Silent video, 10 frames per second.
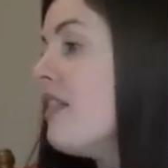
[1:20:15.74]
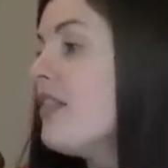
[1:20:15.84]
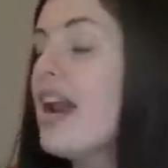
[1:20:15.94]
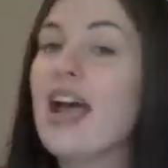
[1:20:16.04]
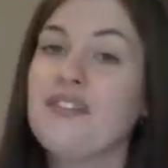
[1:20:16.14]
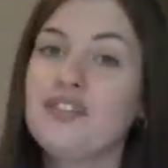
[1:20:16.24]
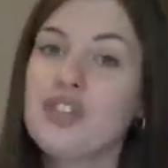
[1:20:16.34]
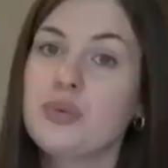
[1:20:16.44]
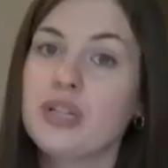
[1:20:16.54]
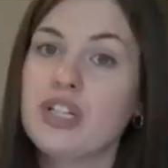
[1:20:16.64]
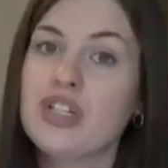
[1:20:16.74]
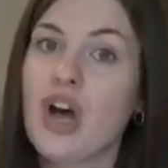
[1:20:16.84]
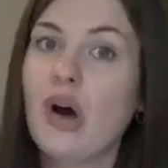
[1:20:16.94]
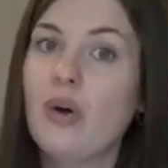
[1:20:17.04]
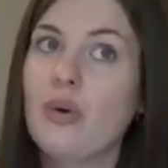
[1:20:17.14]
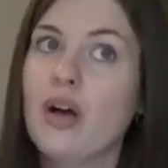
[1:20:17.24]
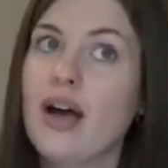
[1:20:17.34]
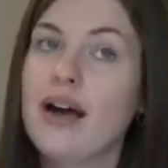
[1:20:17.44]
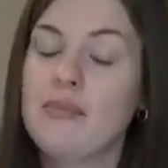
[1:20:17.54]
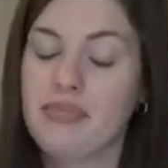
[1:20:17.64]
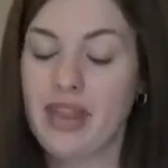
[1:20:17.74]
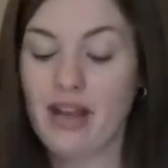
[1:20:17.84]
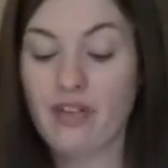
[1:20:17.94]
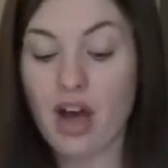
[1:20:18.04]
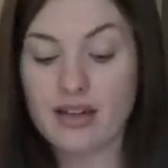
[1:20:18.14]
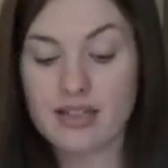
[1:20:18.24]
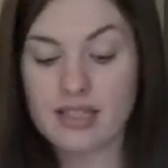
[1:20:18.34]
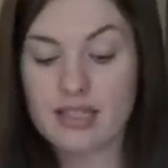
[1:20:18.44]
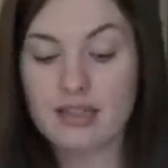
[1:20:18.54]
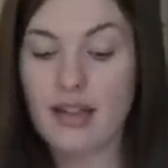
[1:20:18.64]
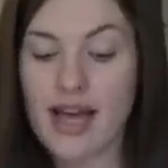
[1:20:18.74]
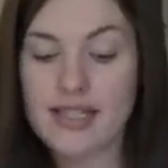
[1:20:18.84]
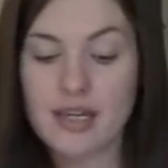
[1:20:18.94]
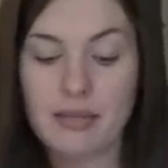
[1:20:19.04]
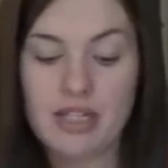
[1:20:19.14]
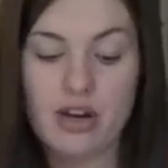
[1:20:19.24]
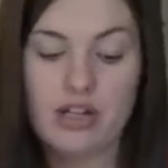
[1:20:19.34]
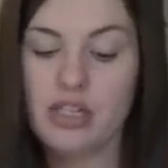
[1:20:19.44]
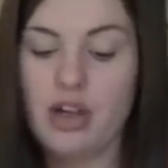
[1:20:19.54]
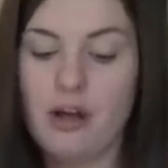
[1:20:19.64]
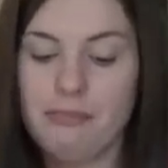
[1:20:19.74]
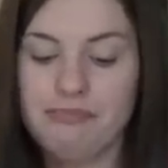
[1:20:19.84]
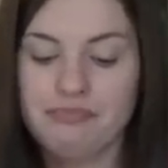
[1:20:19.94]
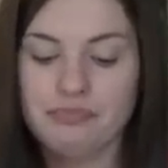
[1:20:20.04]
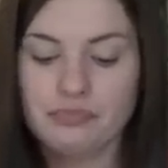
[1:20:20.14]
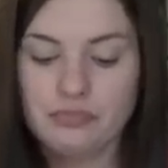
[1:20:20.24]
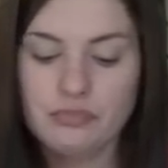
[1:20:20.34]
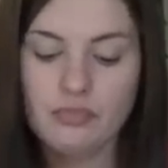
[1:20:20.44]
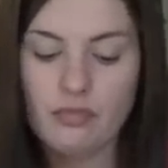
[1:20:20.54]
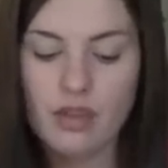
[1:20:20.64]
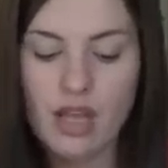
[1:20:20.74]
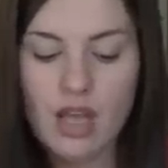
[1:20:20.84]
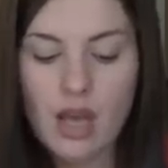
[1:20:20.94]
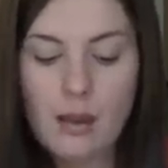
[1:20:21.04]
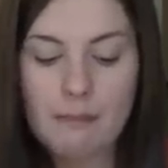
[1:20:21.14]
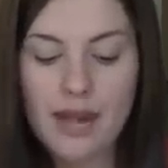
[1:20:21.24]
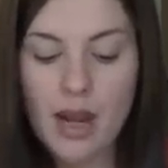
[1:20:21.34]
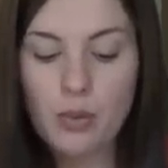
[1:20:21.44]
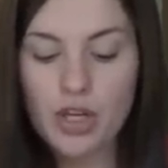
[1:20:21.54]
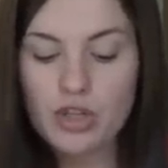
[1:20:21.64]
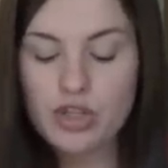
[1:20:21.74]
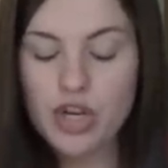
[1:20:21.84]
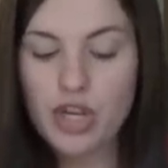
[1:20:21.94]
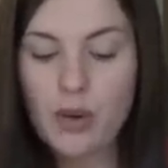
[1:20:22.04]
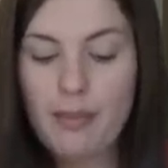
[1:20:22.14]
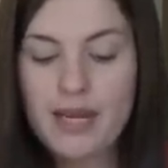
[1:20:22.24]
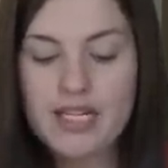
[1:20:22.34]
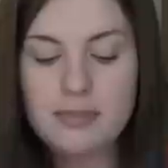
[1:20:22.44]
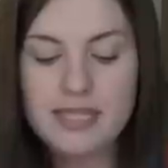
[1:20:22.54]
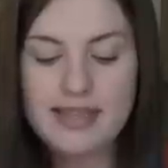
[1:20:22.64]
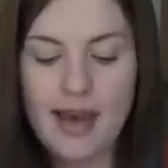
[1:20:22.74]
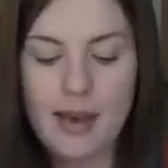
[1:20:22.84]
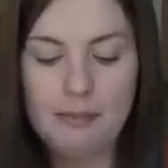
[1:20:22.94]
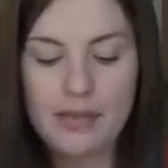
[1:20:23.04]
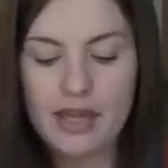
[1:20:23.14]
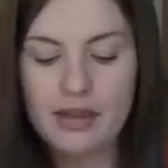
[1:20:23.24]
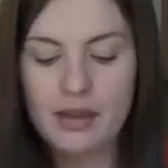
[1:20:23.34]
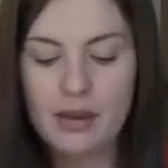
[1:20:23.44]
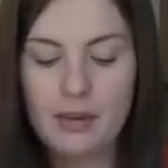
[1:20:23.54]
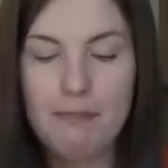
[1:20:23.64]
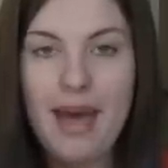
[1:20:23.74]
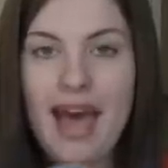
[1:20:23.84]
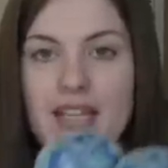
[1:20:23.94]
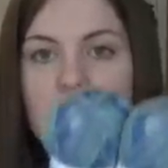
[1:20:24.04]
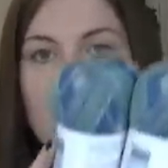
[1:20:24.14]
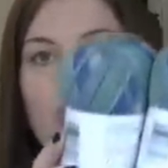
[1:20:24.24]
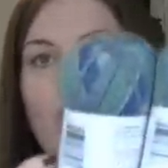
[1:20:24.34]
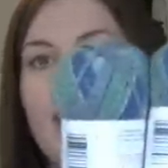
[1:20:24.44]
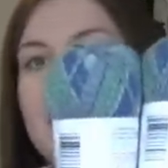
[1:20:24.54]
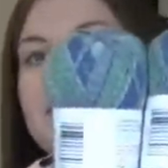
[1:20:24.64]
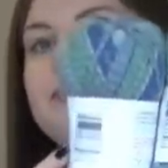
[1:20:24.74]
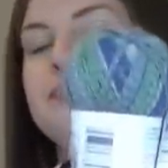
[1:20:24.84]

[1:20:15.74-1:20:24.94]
that I have to really show um, that I've gotten since the last time I talked to y'all. But I will show you, I picked up some Patons Kroy.